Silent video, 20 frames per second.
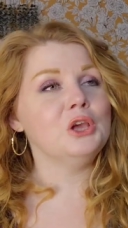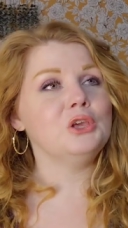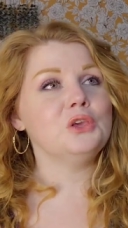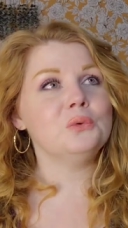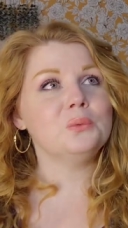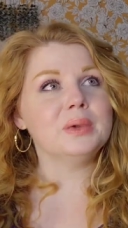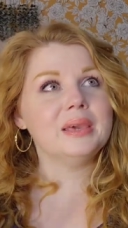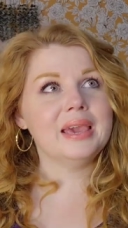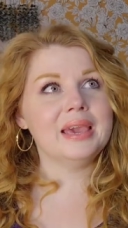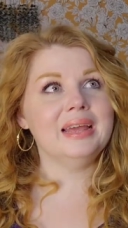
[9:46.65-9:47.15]

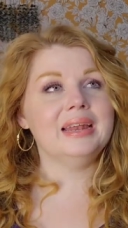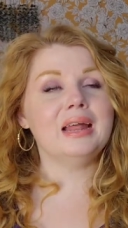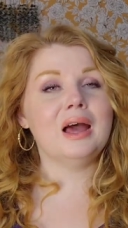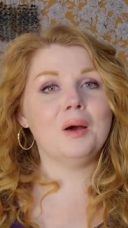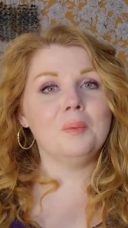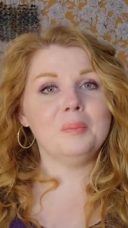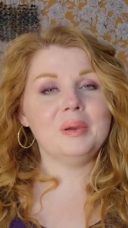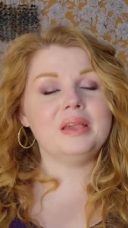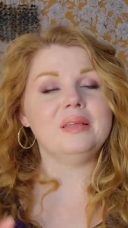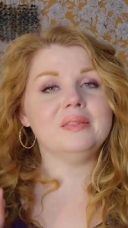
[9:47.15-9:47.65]
You
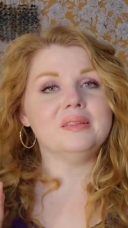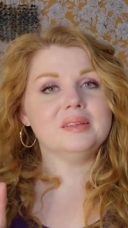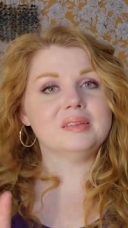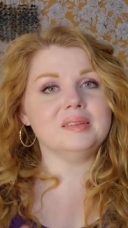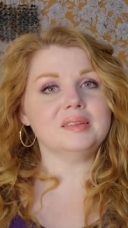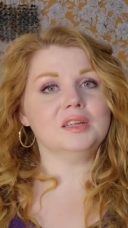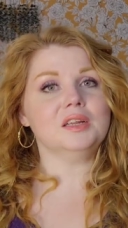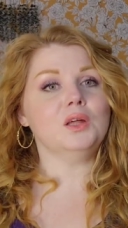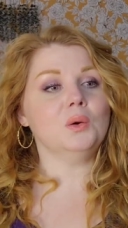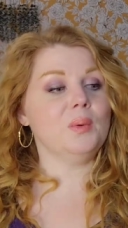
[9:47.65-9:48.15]
cannot beat the
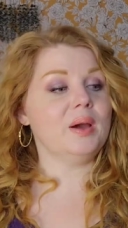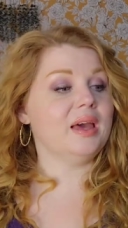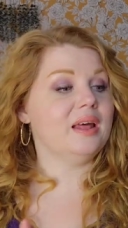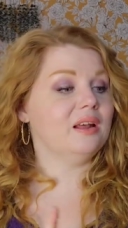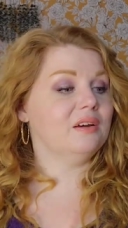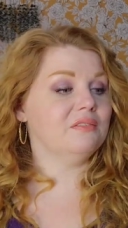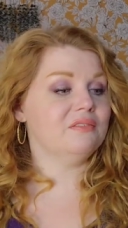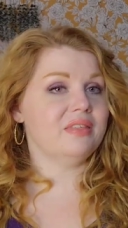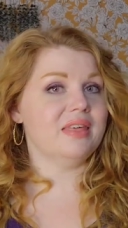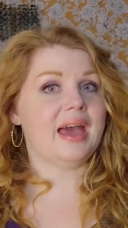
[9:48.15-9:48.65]

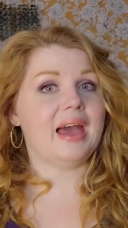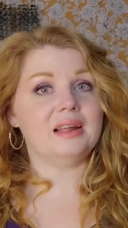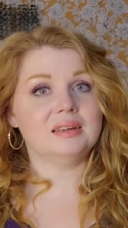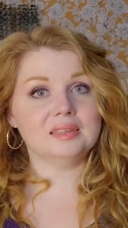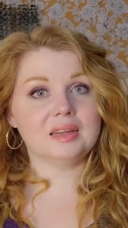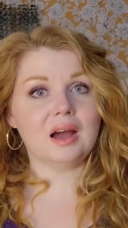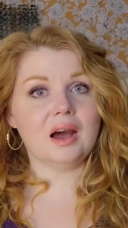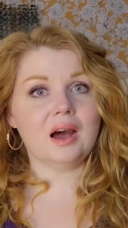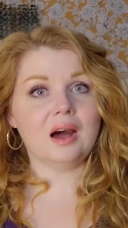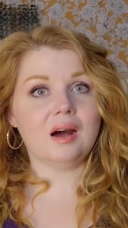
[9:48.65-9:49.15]
silhouette of that
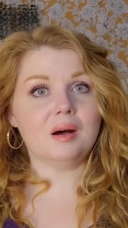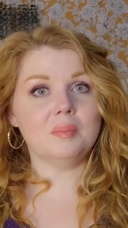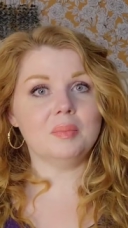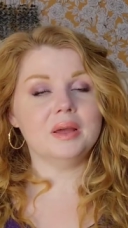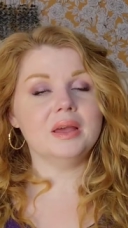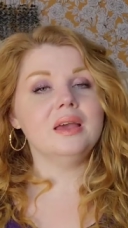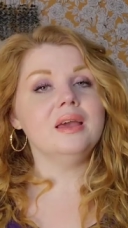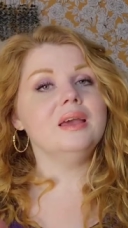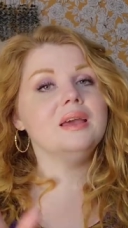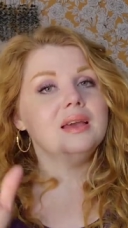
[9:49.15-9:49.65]
top
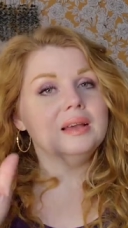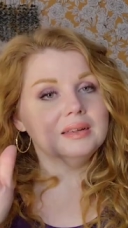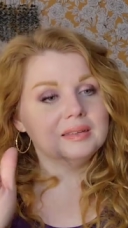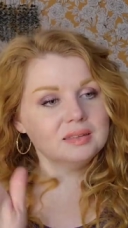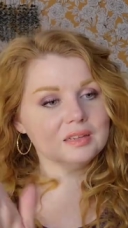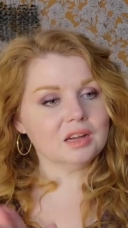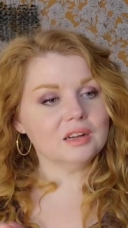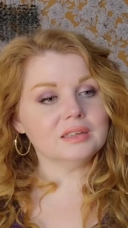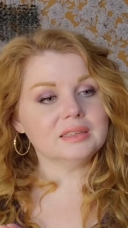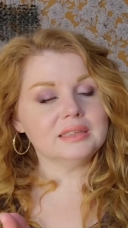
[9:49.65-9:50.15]

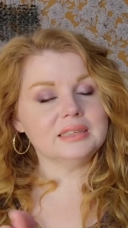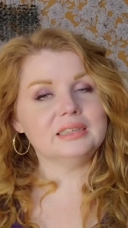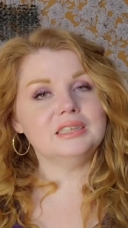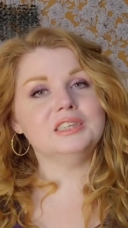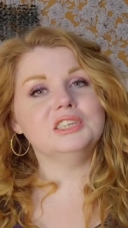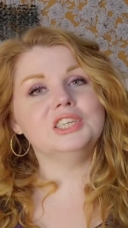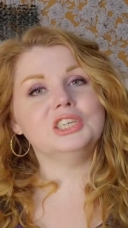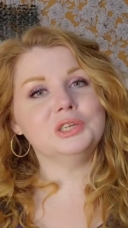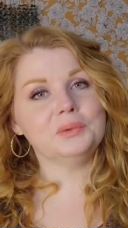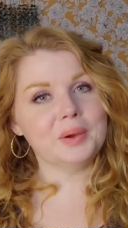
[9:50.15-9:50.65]
tucked
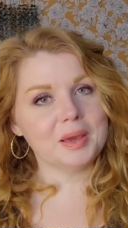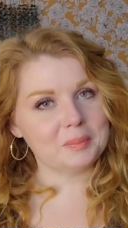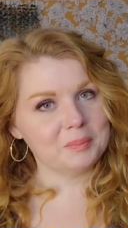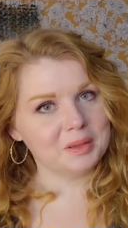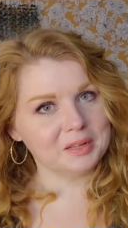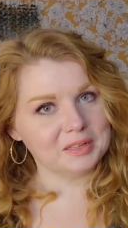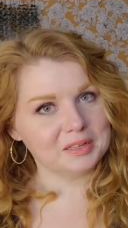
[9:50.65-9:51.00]
into a